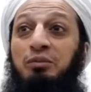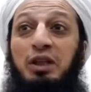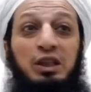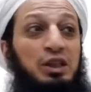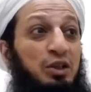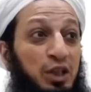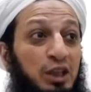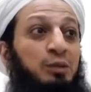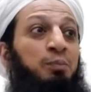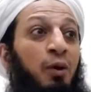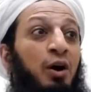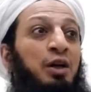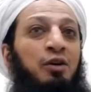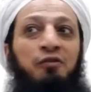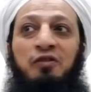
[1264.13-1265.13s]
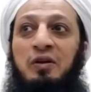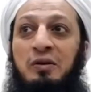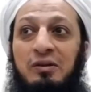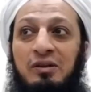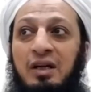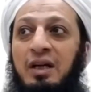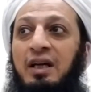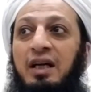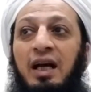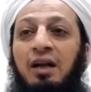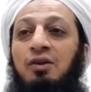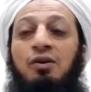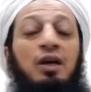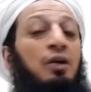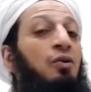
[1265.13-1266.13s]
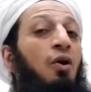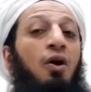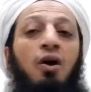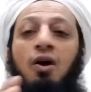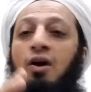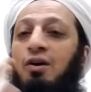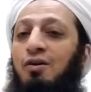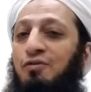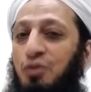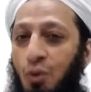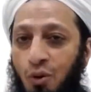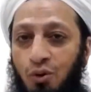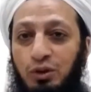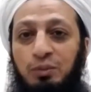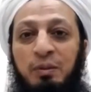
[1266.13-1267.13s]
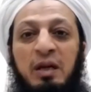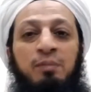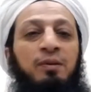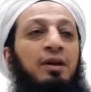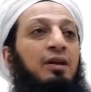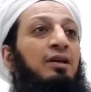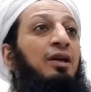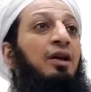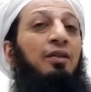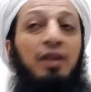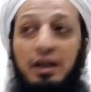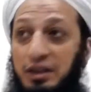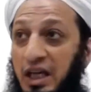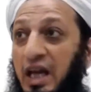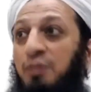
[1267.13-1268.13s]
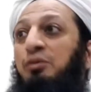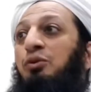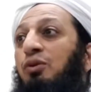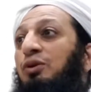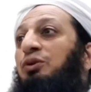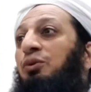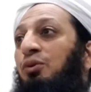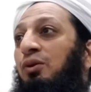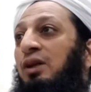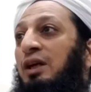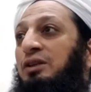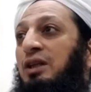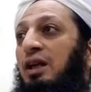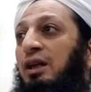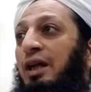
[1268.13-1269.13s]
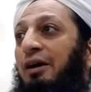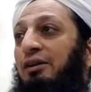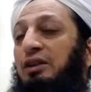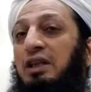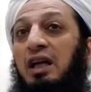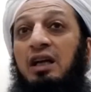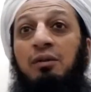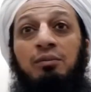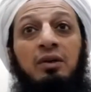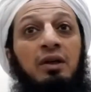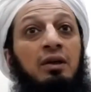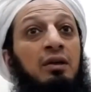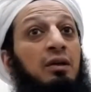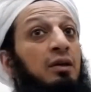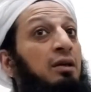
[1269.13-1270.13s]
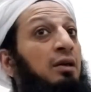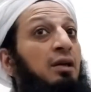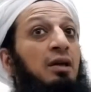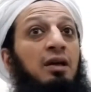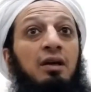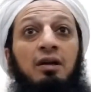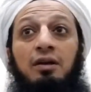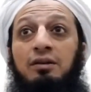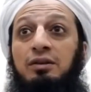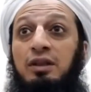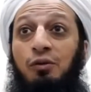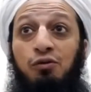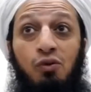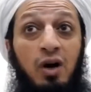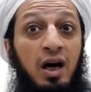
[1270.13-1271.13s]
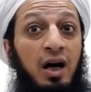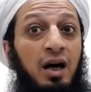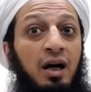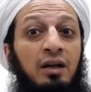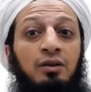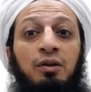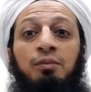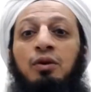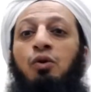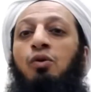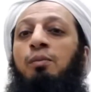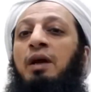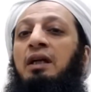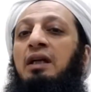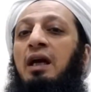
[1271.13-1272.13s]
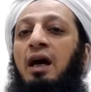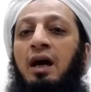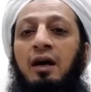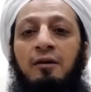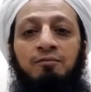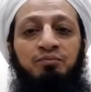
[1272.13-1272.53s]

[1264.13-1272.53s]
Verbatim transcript: just this point of view and look at all of those people that came to Rasulullah sallallahu alayhi wasallam, uh, Safwan ibn Umayyah,